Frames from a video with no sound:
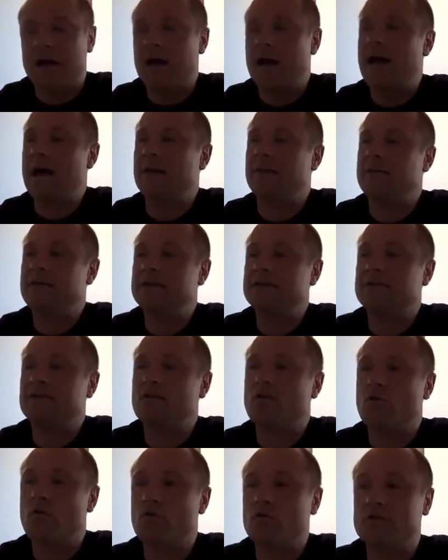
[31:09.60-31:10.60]
and this
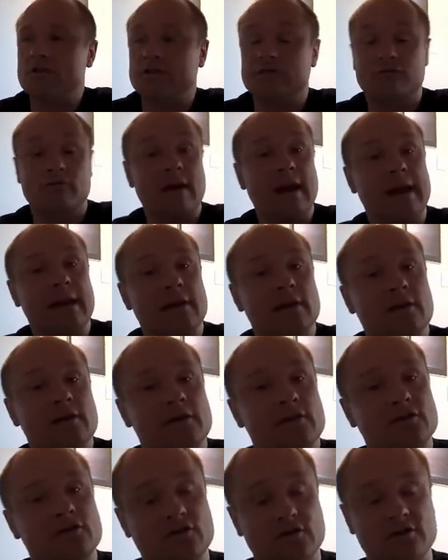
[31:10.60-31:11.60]
causes rain.
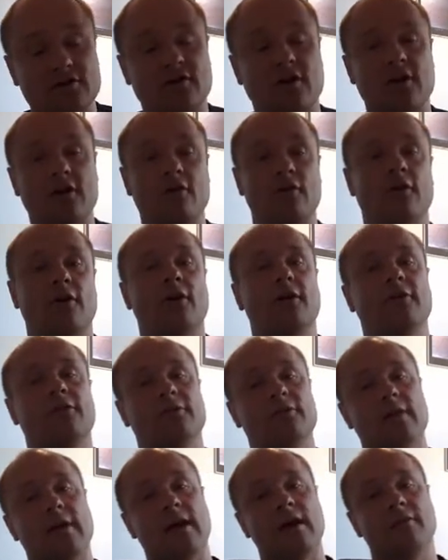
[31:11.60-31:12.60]
Just like on
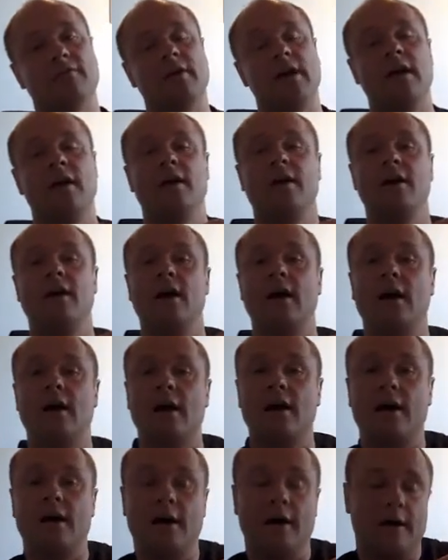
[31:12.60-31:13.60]
Earth, you have
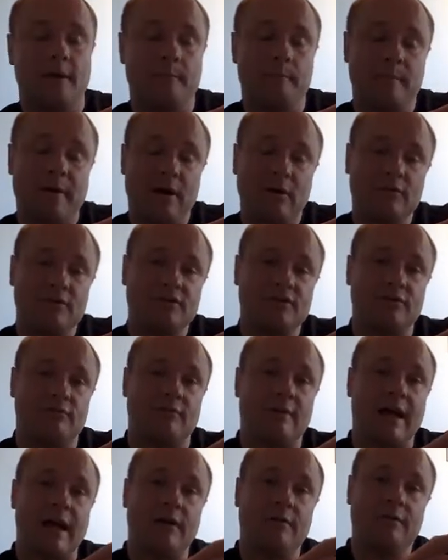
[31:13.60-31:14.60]
belts
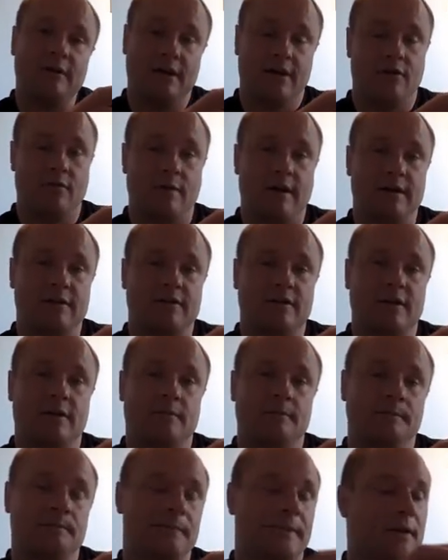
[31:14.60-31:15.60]
around the equator
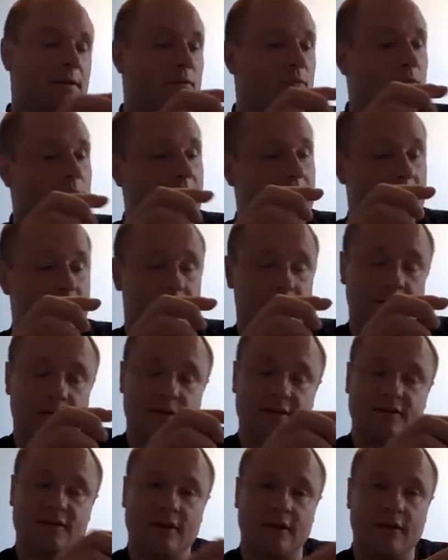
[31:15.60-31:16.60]
where the
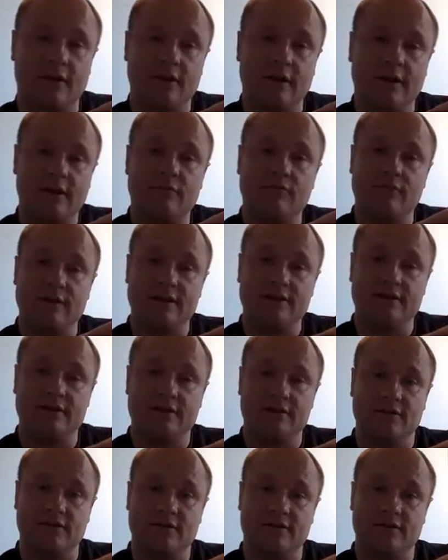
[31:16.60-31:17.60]
sunlight reaches
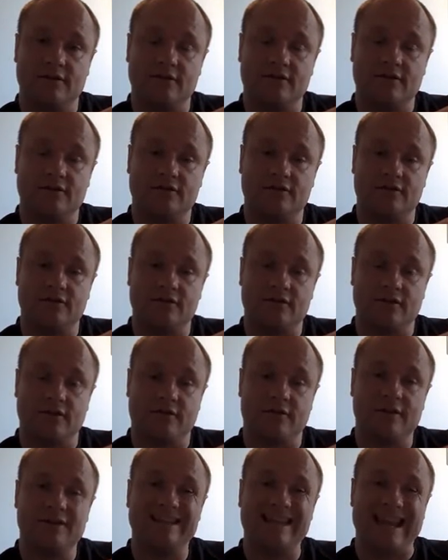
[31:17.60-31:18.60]
the
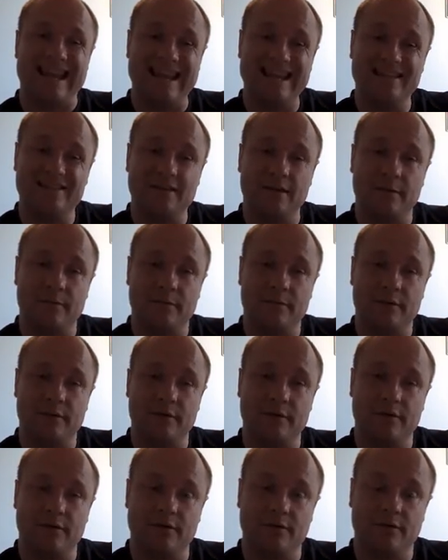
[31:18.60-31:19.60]
surface, heats up
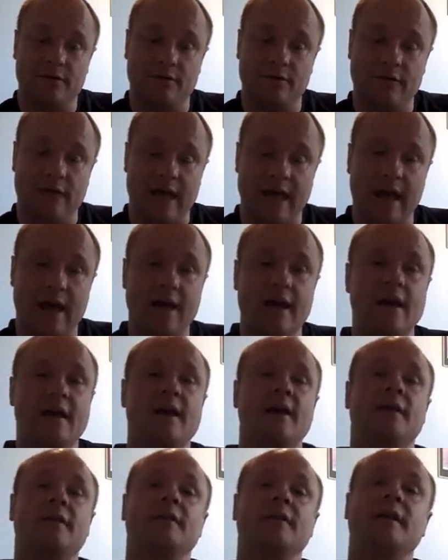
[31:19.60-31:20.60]
the
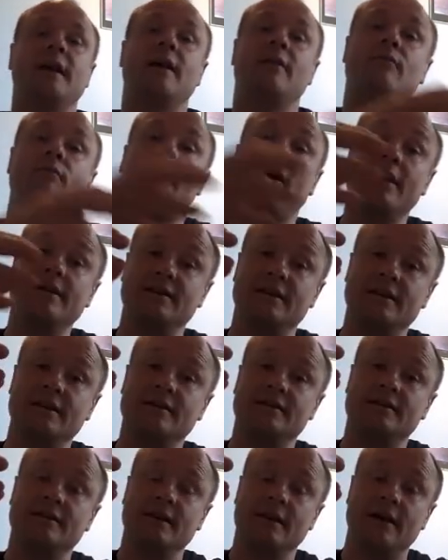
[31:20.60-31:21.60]
air
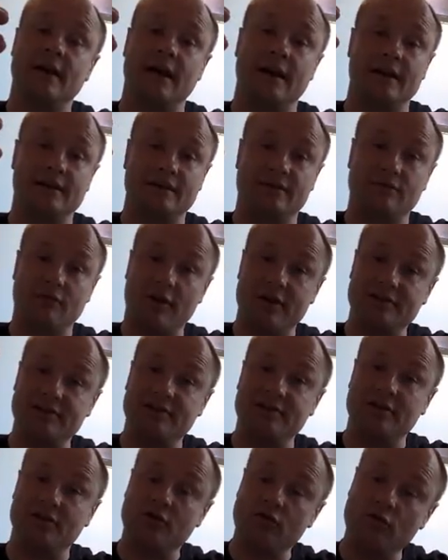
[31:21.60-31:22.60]
rises, and as it
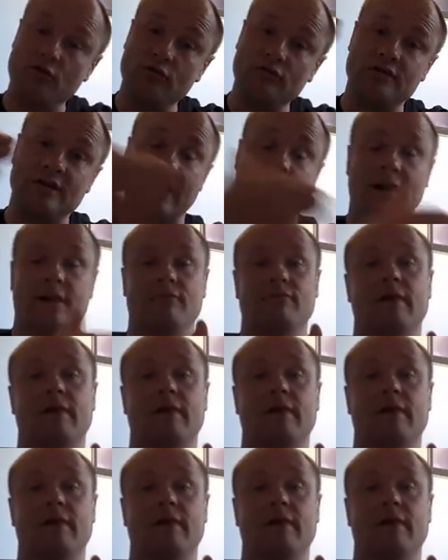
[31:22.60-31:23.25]
rises it cools and it